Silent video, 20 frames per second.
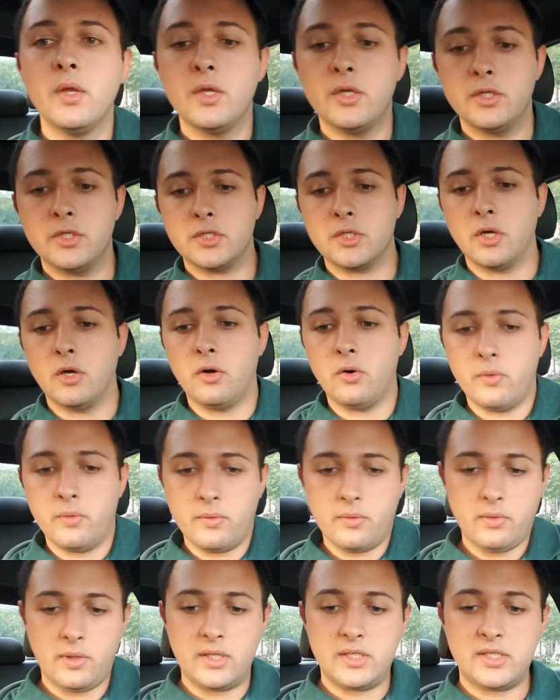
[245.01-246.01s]
So
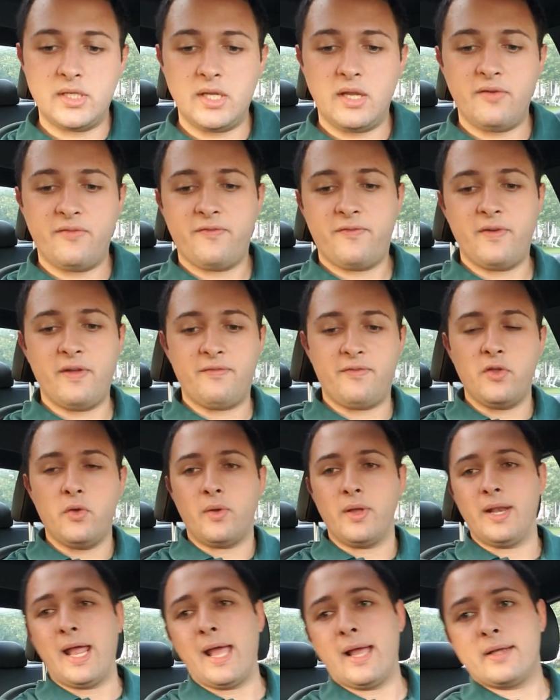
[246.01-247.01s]
let's see if you
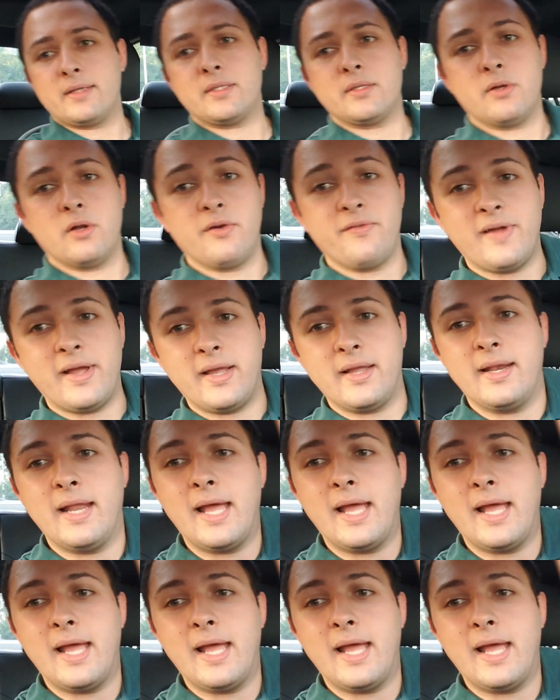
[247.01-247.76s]
can if I can